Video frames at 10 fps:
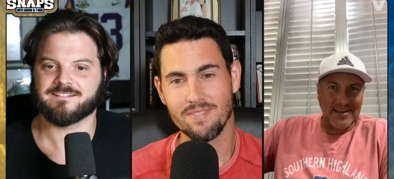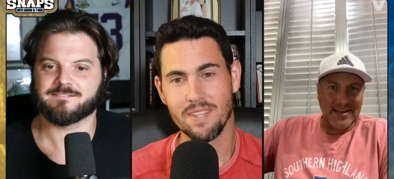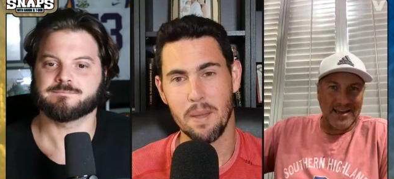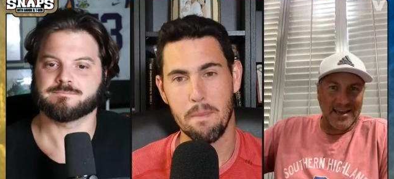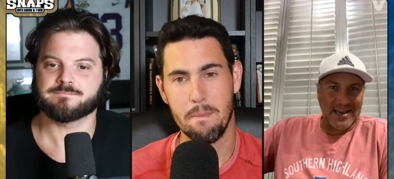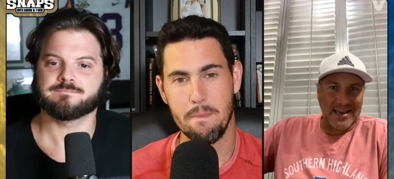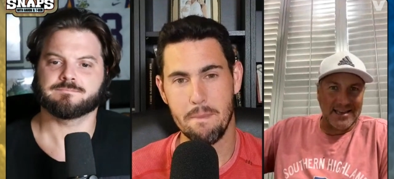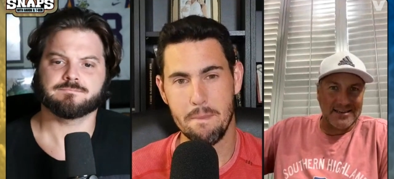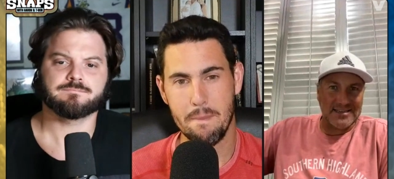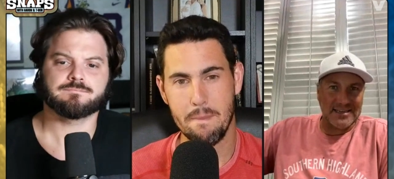
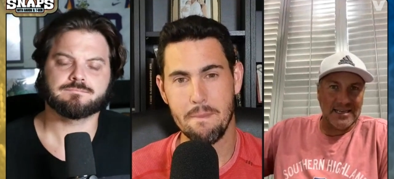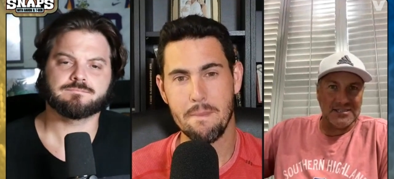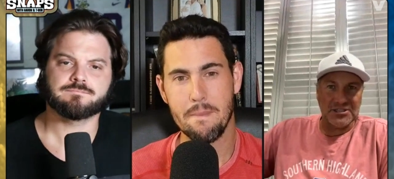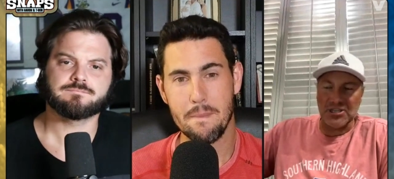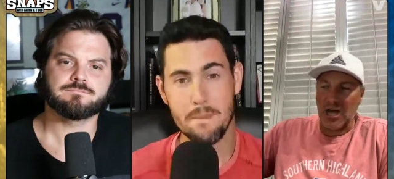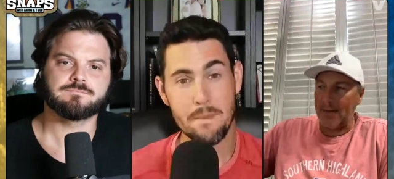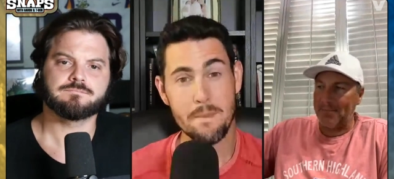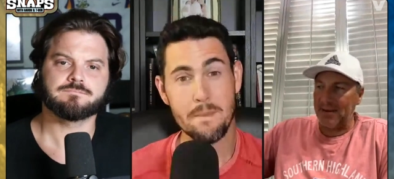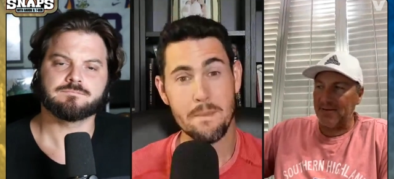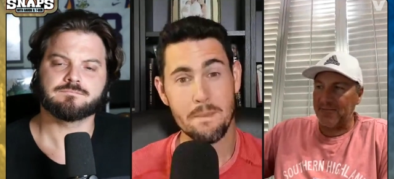Speaker 1: And he's not
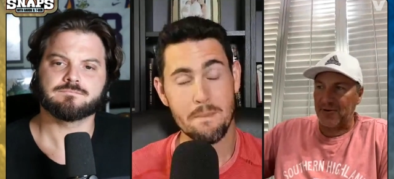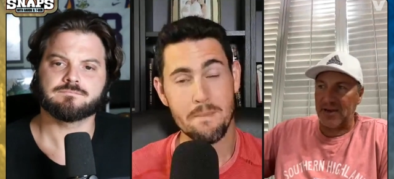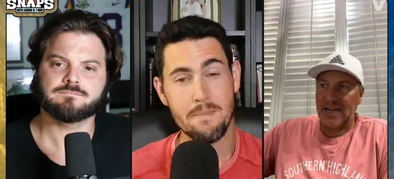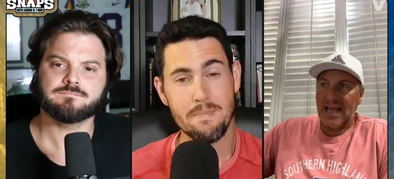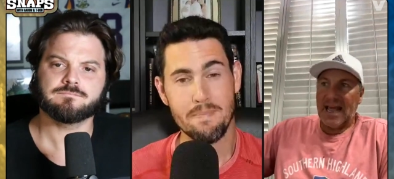been afraid.